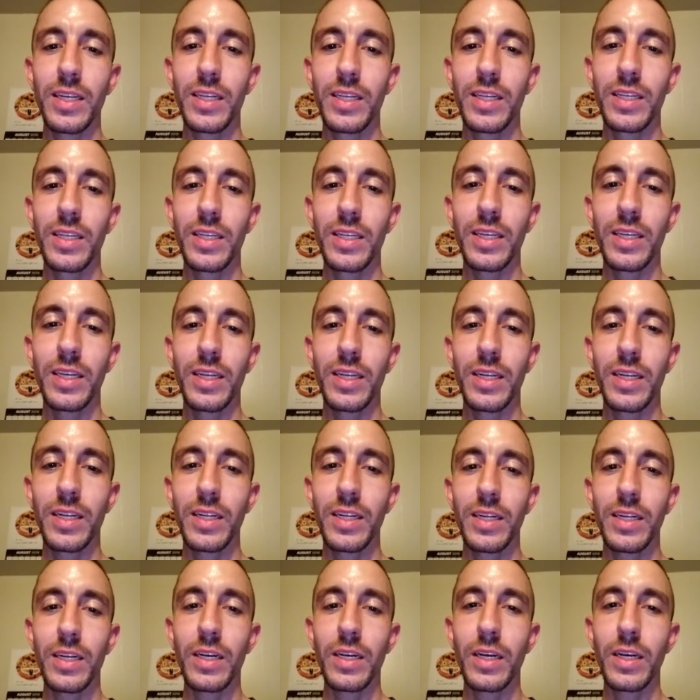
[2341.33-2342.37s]
And
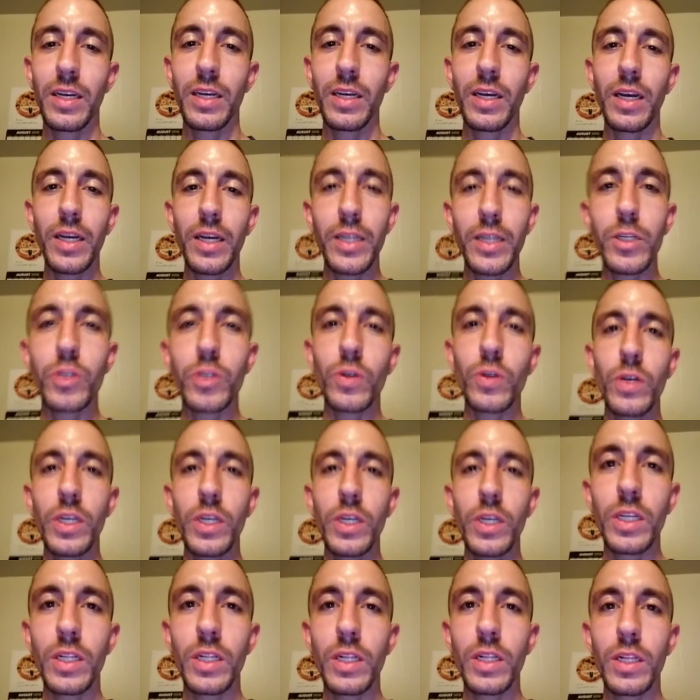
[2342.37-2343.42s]
I enjoy
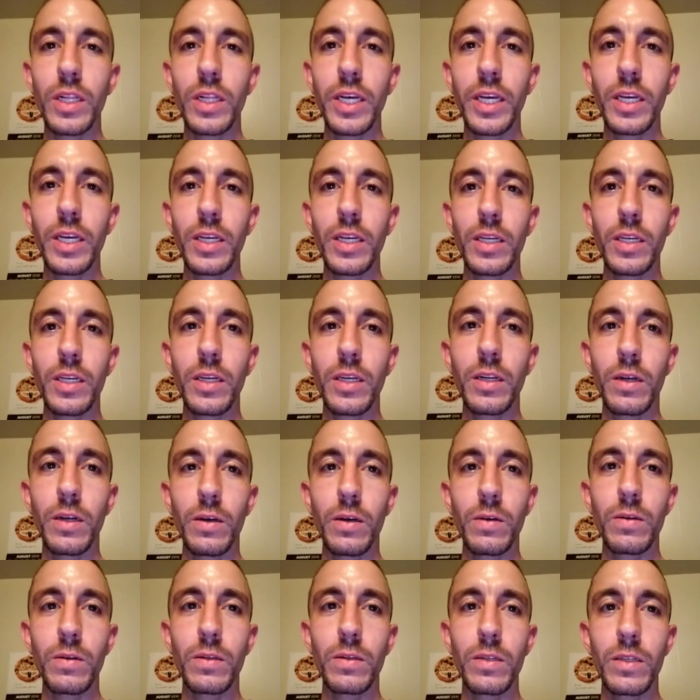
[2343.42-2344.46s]
it. Like,
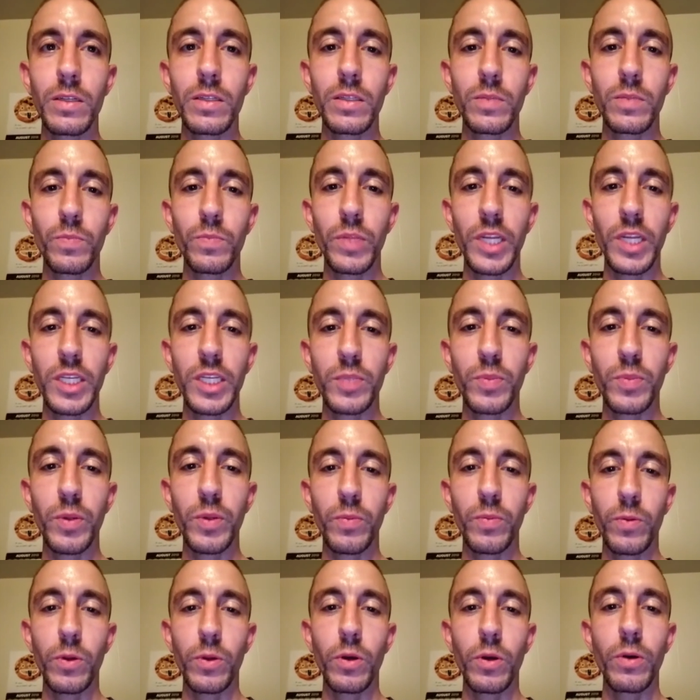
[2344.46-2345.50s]
it's a place
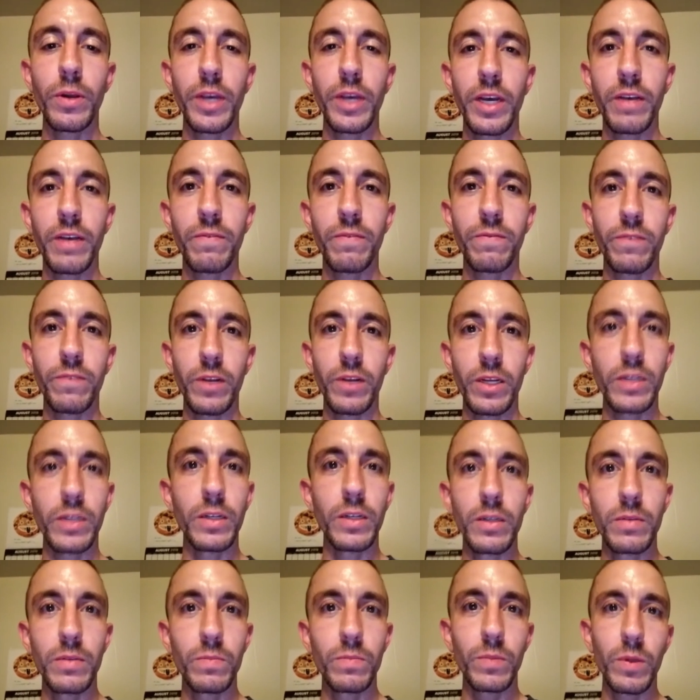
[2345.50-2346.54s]
people go to have fun.
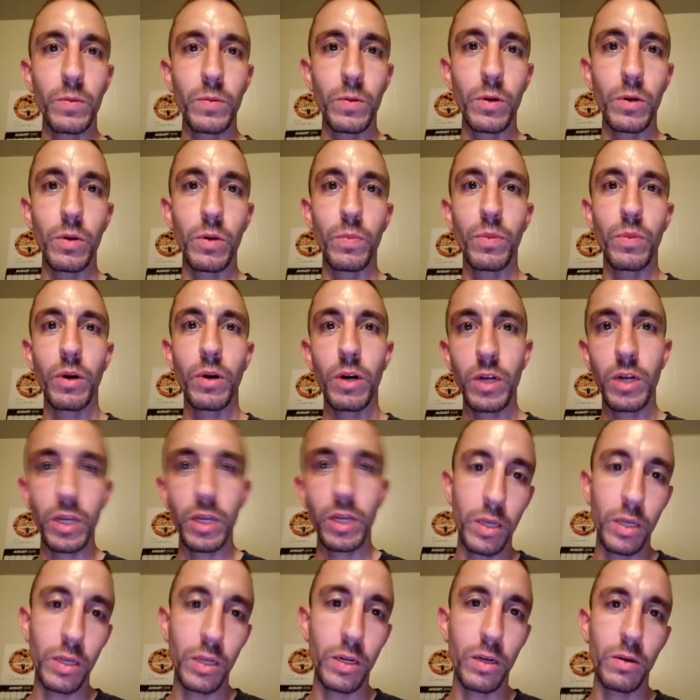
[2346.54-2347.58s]
People go to party,
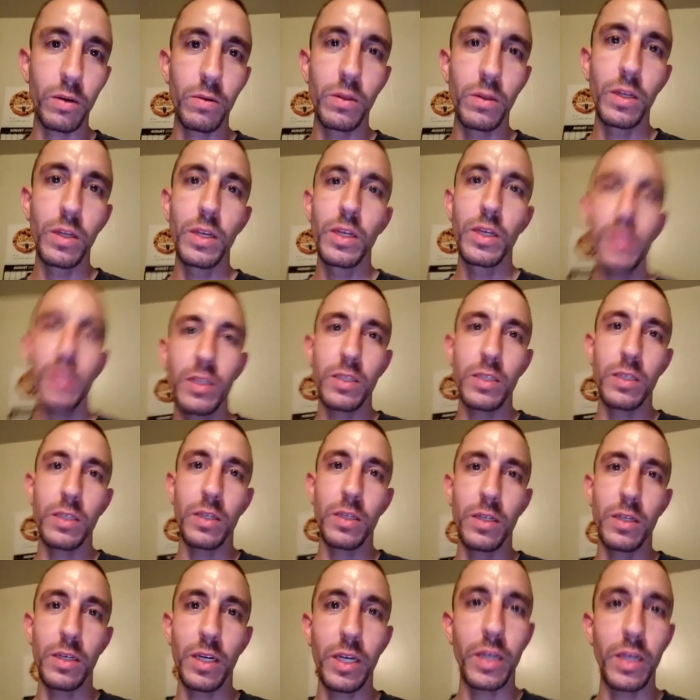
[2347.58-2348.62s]
So
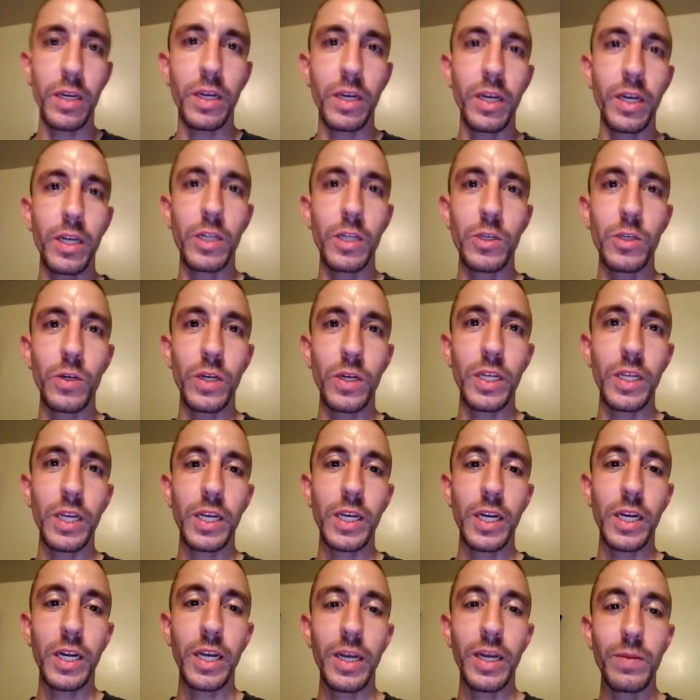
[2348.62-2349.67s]
I enjoy that
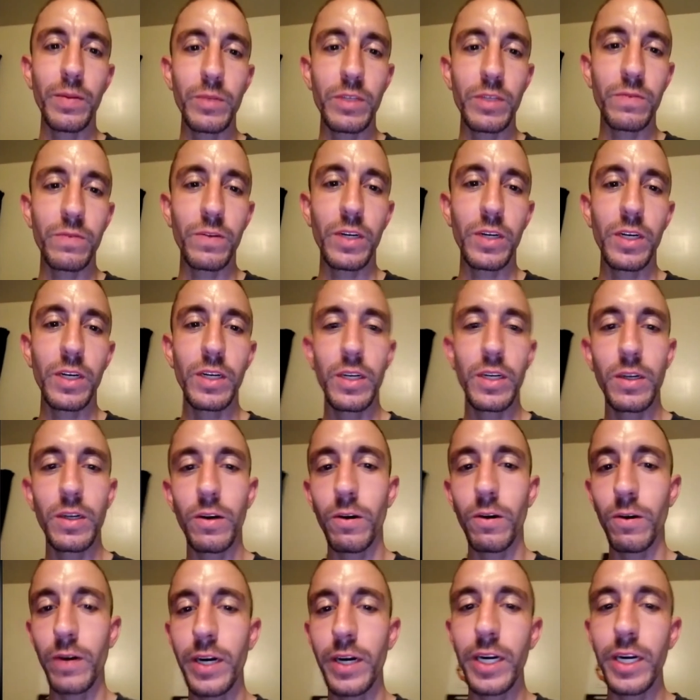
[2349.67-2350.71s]
kind of atmosphere
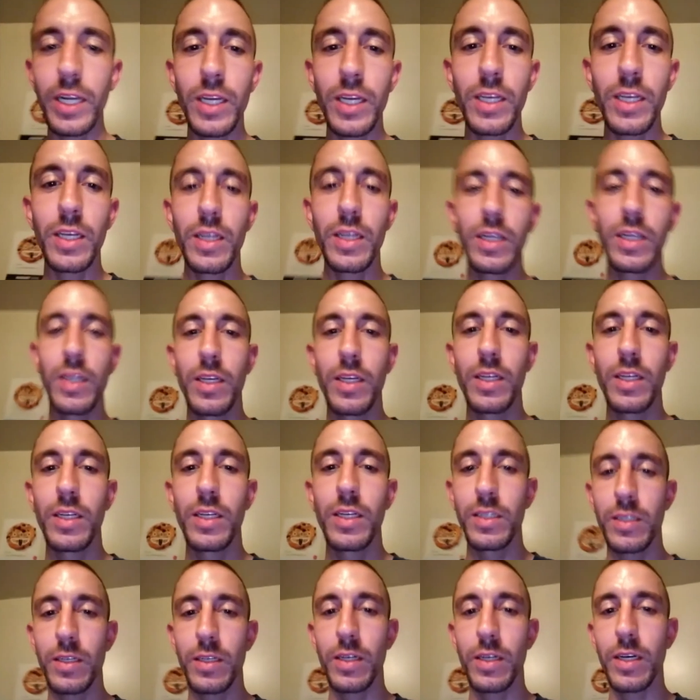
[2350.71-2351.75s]
already.
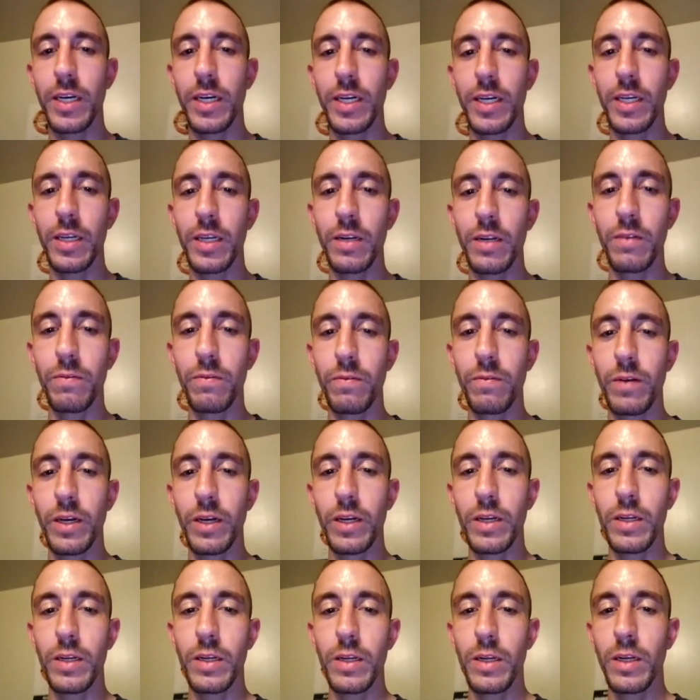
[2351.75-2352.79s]
So I
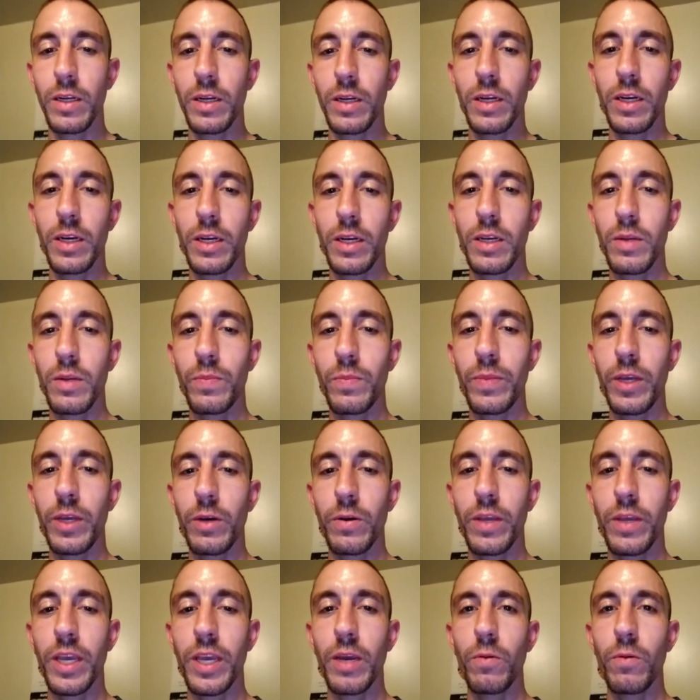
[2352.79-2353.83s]
could be
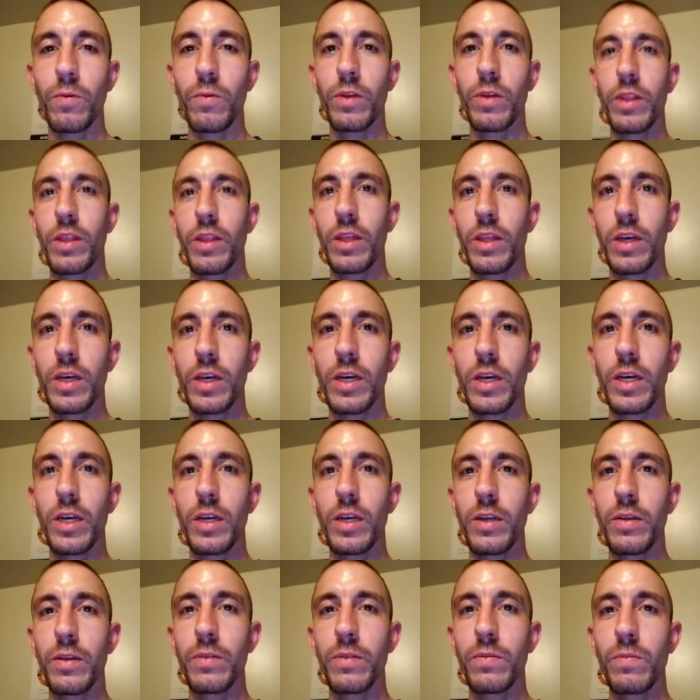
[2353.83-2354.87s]
okay with
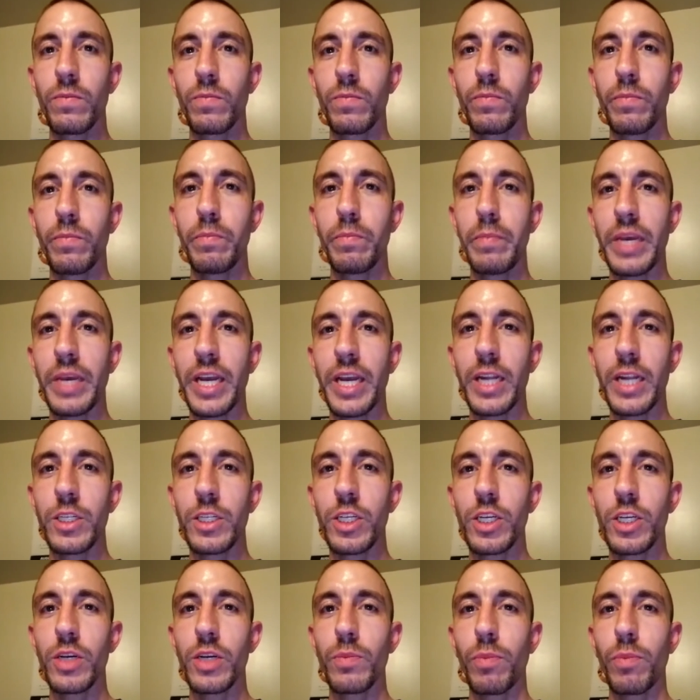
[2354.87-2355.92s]

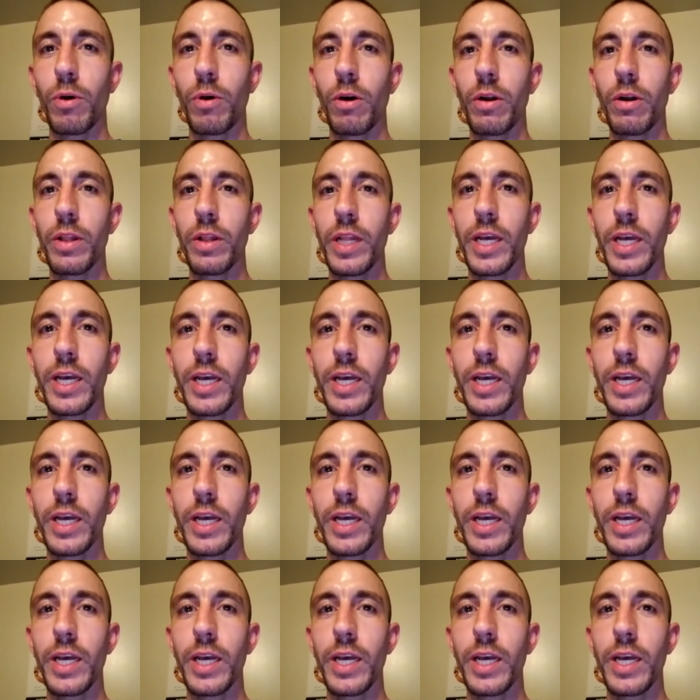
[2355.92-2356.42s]
managing a part of that.